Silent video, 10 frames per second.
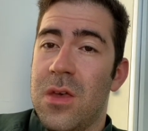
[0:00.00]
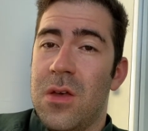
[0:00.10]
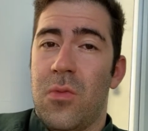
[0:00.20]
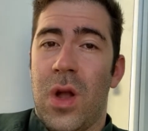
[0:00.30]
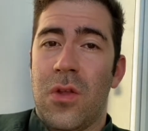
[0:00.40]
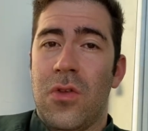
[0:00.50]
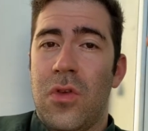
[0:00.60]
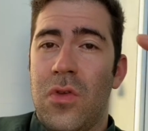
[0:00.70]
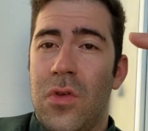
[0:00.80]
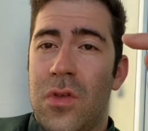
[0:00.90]
why don't
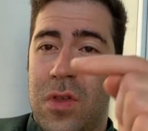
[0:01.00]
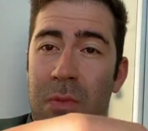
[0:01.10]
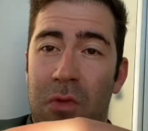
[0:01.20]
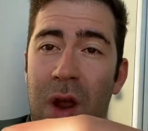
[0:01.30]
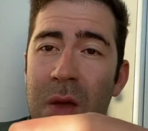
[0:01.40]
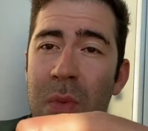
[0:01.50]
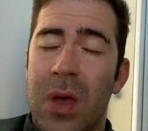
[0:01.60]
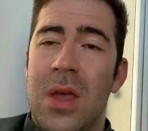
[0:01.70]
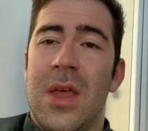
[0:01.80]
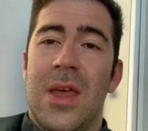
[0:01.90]
you subscribe
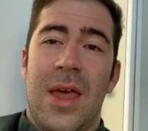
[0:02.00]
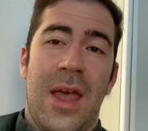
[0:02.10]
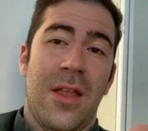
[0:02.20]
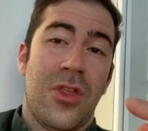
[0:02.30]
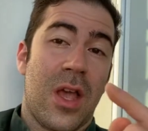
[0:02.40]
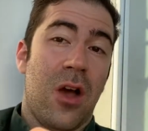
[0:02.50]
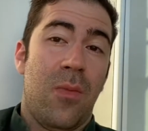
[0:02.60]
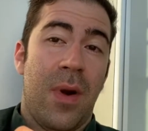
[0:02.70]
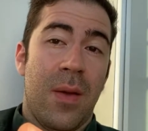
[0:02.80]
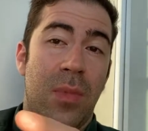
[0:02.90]
and check out
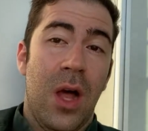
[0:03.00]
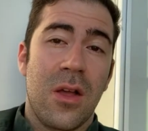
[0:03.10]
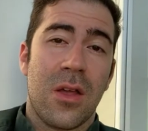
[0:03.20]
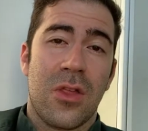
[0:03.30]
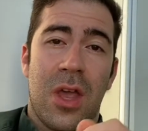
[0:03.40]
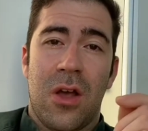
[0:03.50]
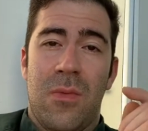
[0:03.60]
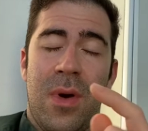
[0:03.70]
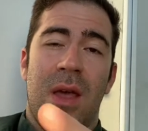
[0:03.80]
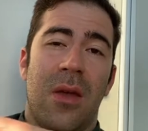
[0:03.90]
my blog, check out
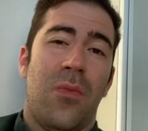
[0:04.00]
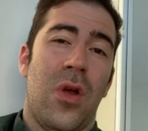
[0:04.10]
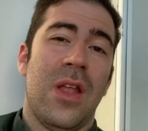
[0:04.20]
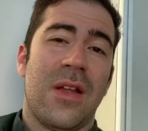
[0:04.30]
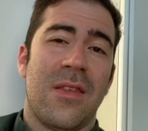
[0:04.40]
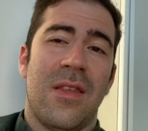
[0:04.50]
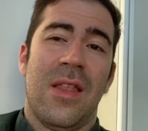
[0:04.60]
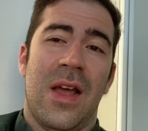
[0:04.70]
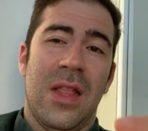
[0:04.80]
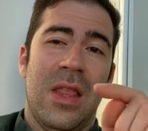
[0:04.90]
my products
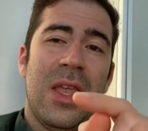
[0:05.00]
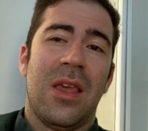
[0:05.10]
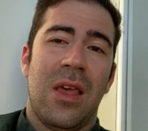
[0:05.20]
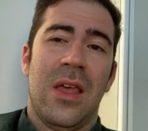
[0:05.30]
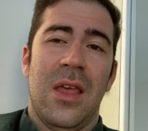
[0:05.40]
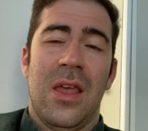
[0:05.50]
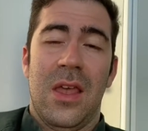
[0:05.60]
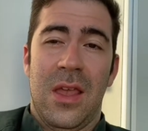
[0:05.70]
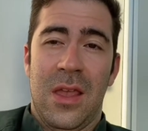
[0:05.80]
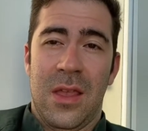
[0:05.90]
that I link
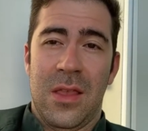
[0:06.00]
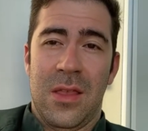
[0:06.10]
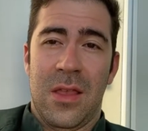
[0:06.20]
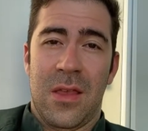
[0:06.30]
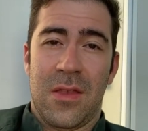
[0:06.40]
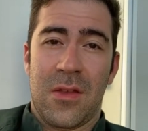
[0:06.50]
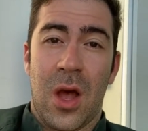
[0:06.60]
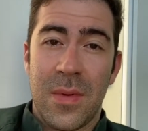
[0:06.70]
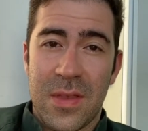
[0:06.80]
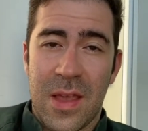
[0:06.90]
in the
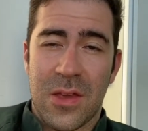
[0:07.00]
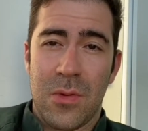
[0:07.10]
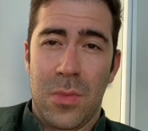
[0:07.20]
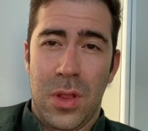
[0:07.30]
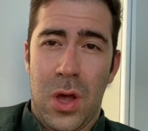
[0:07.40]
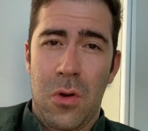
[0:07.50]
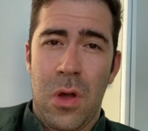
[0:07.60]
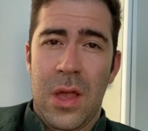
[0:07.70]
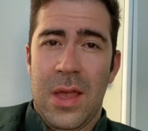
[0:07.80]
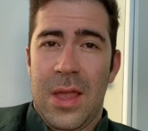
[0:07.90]
comment section below,
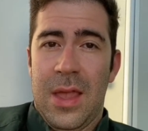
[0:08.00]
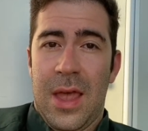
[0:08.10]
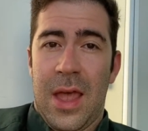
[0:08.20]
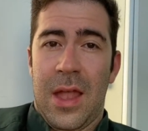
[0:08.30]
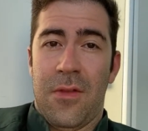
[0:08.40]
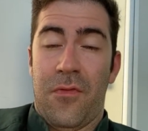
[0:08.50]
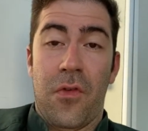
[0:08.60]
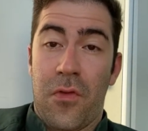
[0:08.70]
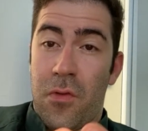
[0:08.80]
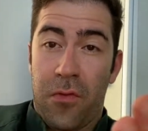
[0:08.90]
and
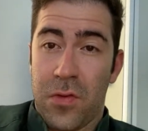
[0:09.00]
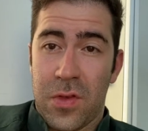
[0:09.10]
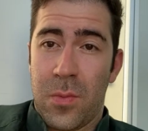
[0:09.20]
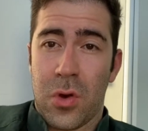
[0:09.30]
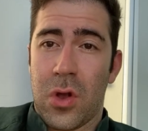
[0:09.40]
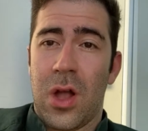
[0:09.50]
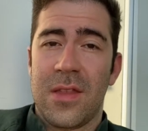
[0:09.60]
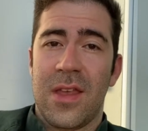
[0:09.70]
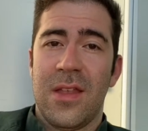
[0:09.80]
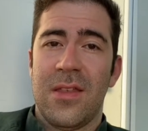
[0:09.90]
for some more
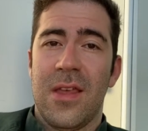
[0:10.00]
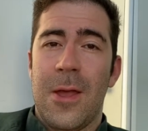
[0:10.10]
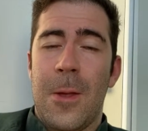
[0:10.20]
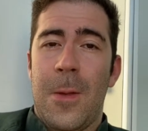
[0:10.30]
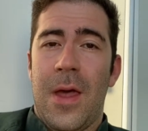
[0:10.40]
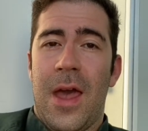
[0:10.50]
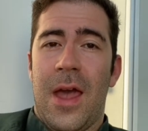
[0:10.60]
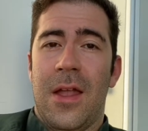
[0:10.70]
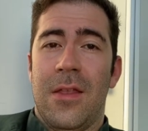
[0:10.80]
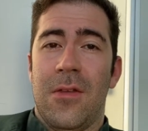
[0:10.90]
content,
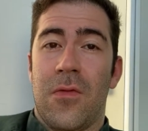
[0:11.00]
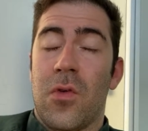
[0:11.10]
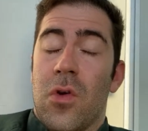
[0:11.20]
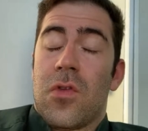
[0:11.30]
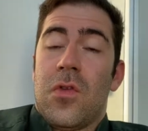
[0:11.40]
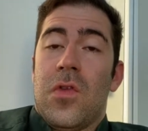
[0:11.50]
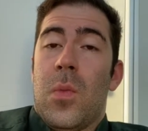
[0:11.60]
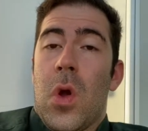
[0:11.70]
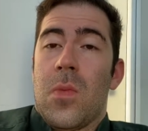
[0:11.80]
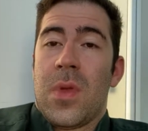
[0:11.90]
and of course to
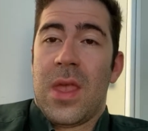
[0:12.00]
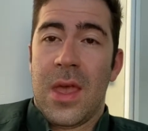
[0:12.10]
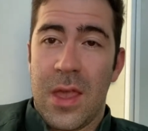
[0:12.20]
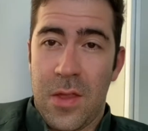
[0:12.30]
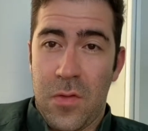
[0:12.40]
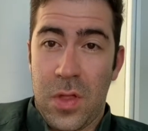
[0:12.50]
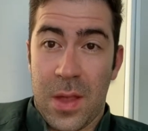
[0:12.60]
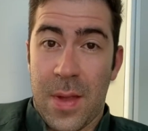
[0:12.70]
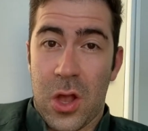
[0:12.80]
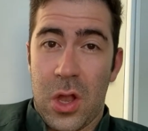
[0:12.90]
support me if you like
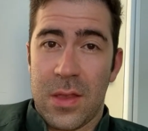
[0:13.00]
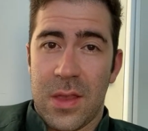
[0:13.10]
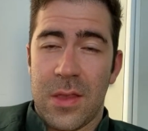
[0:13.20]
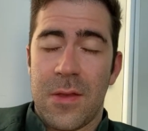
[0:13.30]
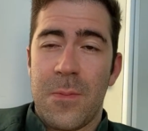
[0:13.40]
my content.